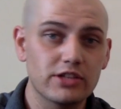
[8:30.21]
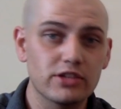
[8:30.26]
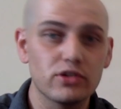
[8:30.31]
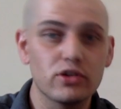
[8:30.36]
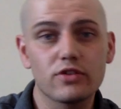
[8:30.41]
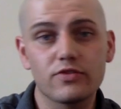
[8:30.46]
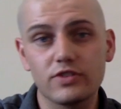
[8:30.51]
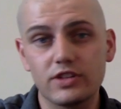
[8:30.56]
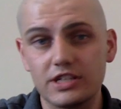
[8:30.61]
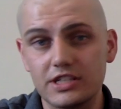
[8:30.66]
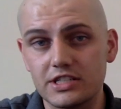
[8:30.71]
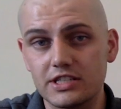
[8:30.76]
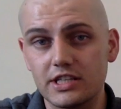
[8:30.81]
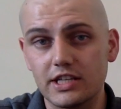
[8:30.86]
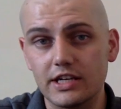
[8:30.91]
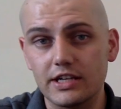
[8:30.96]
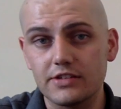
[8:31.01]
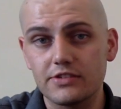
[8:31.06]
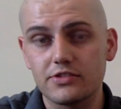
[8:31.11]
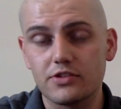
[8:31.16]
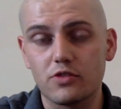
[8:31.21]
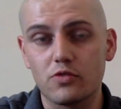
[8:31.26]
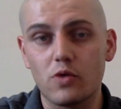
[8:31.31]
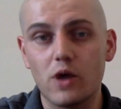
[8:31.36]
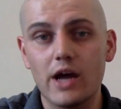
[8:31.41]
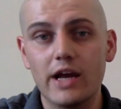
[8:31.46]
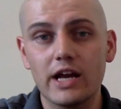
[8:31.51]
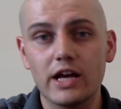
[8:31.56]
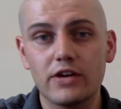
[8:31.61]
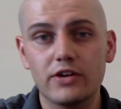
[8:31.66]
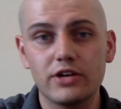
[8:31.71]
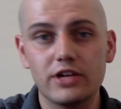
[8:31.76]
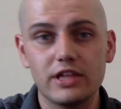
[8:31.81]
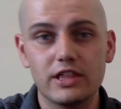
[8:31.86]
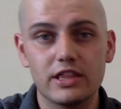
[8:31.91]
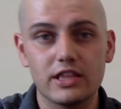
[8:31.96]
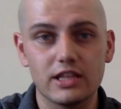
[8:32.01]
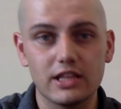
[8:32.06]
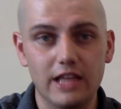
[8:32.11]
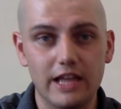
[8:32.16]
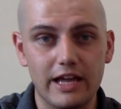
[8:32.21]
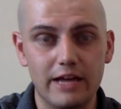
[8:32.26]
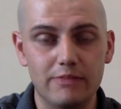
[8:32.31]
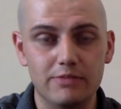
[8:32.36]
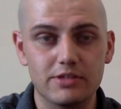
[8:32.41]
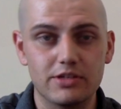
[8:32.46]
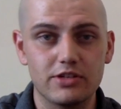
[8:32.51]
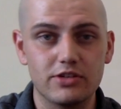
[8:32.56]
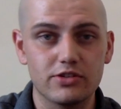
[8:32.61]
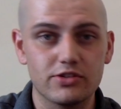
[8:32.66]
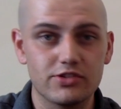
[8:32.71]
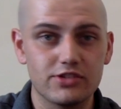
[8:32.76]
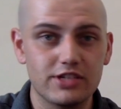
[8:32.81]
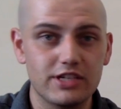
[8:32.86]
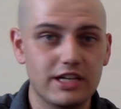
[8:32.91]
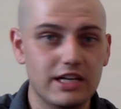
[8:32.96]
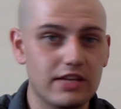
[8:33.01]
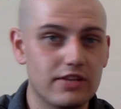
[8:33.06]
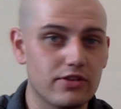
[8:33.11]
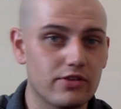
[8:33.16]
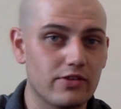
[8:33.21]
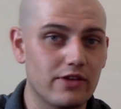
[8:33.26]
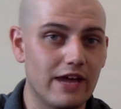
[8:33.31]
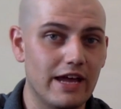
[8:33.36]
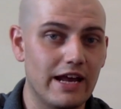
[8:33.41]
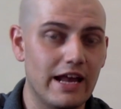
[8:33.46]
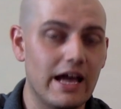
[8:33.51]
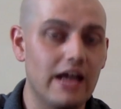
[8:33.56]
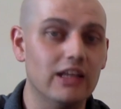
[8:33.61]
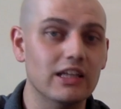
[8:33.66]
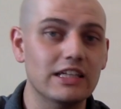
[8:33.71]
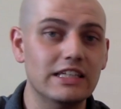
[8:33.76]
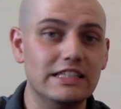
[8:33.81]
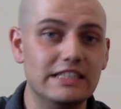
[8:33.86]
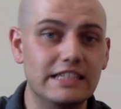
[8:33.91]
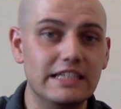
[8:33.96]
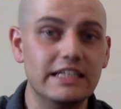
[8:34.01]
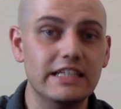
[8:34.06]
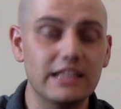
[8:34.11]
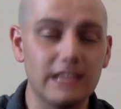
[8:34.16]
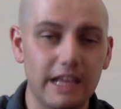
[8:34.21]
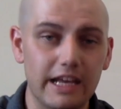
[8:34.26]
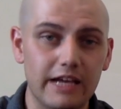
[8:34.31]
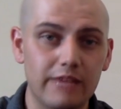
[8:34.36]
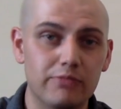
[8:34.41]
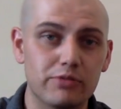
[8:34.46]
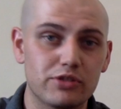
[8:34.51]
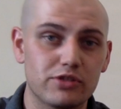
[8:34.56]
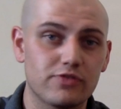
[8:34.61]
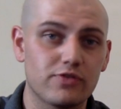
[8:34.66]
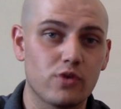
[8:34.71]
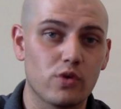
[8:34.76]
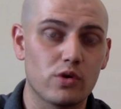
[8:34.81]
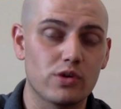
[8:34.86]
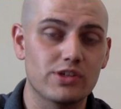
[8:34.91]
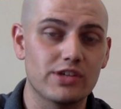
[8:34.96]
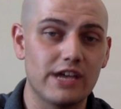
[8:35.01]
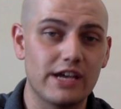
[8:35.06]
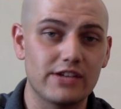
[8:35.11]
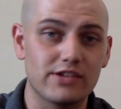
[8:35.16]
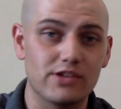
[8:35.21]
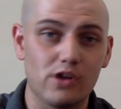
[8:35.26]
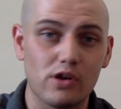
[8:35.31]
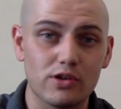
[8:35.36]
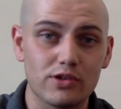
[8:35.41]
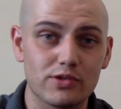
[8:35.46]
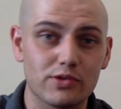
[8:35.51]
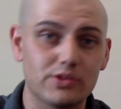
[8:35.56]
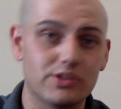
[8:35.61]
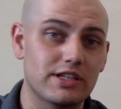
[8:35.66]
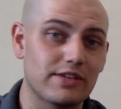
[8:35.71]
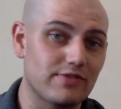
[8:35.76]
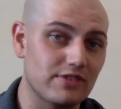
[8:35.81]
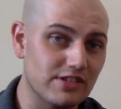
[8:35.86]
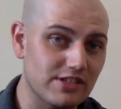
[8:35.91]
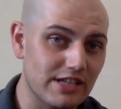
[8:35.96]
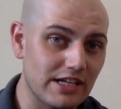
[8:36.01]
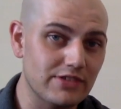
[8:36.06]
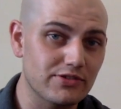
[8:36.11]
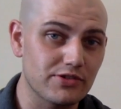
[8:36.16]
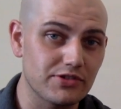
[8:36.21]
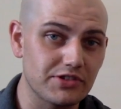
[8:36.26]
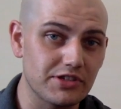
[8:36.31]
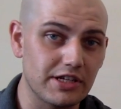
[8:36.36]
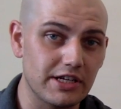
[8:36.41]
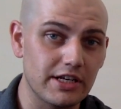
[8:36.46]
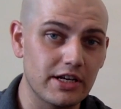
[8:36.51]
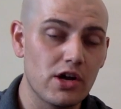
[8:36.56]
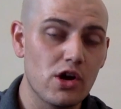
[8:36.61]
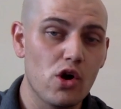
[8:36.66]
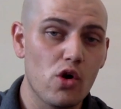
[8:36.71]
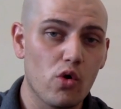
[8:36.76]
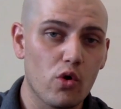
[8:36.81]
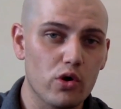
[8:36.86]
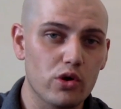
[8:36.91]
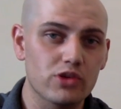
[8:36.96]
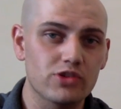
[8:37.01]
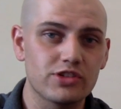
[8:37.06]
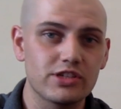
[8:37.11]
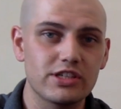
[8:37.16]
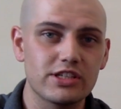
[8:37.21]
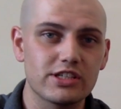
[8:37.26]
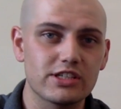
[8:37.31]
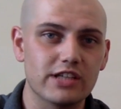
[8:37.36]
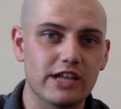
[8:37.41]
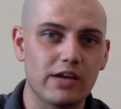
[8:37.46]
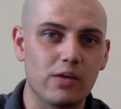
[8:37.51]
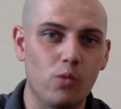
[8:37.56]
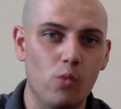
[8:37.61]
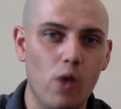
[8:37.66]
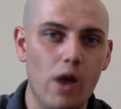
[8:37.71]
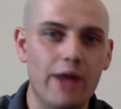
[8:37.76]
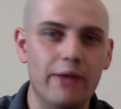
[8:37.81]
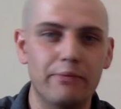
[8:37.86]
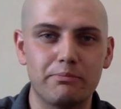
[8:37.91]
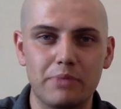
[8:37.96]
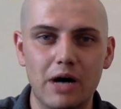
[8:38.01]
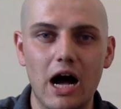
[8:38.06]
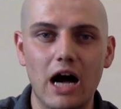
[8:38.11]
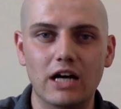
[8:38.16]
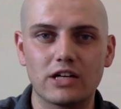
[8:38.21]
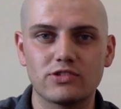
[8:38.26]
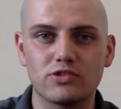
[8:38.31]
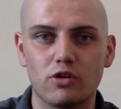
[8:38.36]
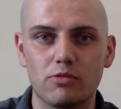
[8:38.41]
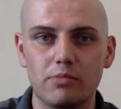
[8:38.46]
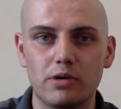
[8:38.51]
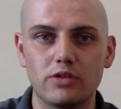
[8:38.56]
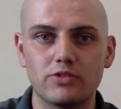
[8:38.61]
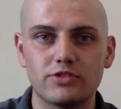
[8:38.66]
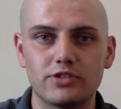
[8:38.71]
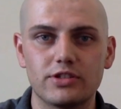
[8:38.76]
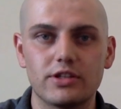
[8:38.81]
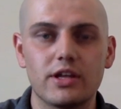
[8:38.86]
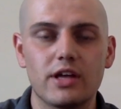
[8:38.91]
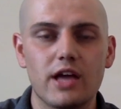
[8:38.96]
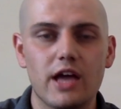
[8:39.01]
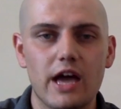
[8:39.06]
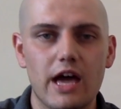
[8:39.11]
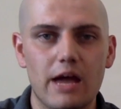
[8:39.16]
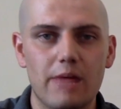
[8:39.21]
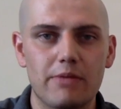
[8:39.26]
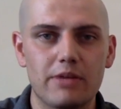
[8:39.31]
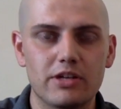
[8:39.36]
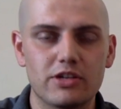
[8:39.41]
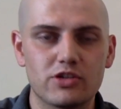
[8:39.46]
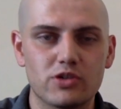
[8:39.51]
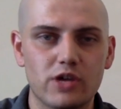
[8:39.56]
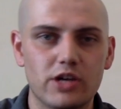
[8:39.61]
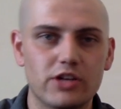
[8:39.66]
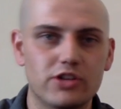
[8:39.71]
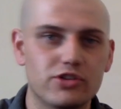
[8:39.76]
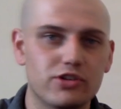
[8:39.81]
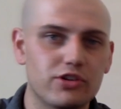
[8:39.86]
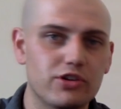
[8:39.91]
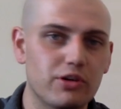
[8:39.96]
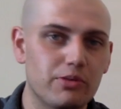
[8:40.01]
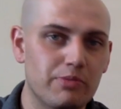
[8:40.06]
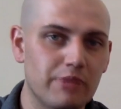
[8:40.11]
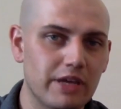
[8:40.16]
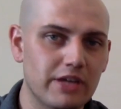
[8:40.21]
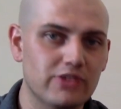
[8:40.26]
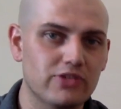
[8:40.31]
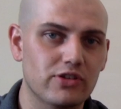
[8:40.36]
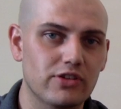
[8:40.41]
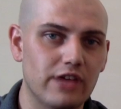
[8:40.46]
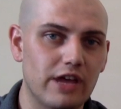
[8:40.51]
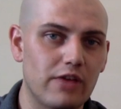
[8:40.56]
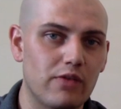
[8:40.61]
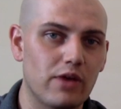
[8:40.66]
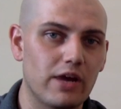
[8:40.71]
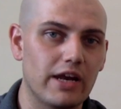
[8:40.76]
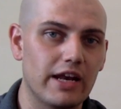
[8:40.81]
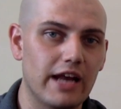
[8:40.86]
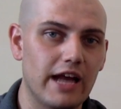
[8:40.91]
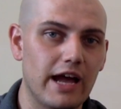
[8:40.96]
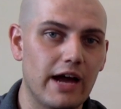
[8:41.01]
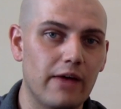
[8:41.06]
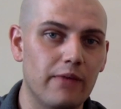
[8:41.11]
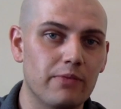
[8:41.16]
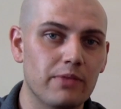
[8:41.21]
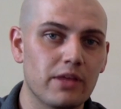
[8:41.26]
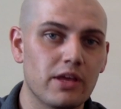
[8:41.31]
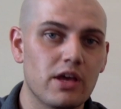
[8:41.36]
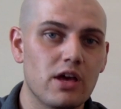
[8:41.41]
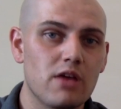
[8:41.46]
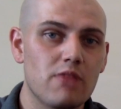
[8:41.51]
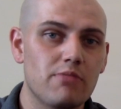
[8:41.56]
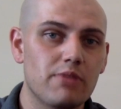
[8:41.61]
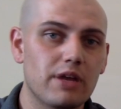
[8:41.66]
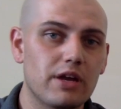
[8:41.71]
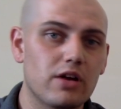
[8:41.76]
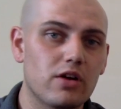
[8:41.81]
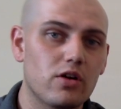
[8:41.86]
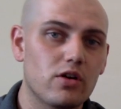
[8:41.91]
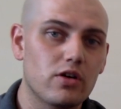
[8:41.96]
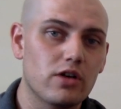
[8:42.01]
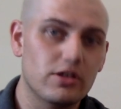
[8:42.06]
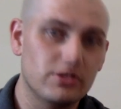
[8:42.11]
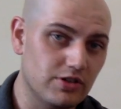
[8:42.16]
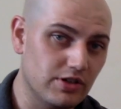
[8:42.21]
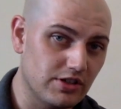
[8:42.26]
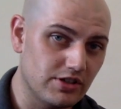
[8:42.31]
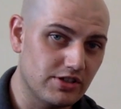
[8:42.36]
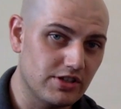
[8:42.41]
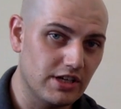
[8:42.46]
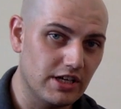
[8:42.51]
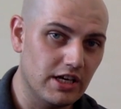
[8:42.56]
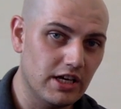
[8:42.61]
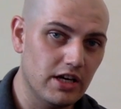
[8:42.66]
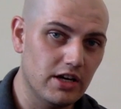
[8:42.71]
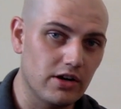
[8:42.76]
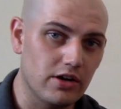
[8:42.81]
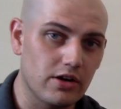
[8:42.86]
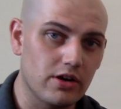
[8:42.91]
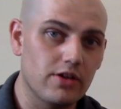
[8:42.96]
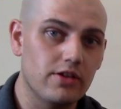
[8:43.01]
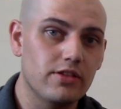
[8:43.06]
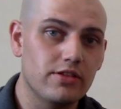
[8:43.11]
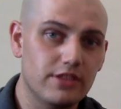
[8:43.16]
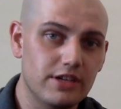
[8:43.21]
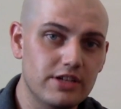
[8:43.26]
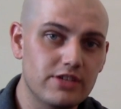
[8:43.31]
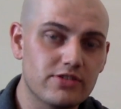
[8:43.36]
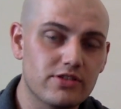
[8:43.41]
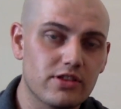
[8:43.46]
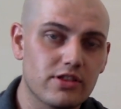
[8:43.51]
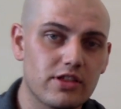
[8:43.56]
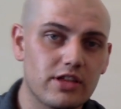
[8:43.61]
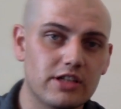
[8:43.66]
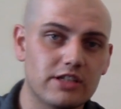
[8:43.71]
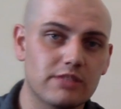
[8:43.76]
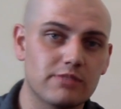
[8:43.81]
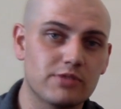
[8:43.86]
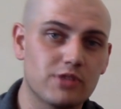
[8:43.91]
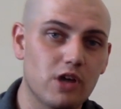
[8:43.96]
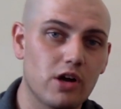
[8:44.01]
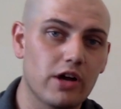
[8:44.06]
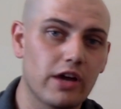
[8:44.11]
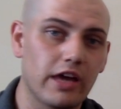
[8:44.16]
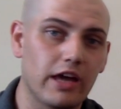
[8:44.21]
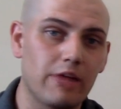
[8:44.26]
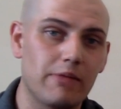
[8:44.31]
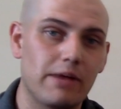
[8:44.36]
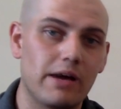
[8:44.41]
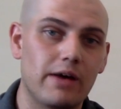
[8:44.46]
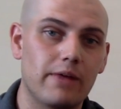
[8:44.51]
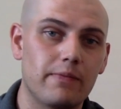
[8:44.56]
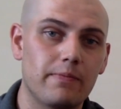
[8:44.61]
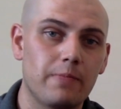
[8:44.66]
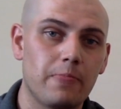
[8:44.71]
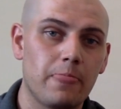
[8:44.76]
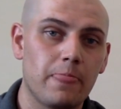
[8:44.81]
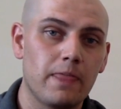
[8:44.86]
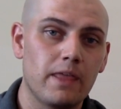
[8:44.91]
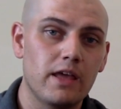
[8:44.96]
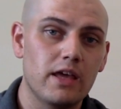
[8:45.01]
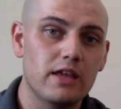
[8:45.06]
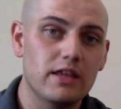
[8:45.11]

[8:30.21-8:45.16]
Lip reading: You need to look for these things. They're right underneath the lamps, and you'll see either an LED lamp, which of course has all sorts of different sensors in it, or you'll see this like white box almost. And I'm going to try and show you a picture of that right now. But as you can see here, these are the things I'm talking about.